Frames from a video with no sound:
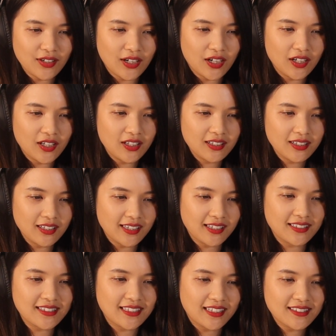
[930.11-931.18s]
hot,
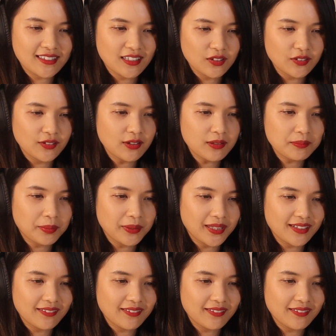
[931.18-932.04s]
like sexy look, but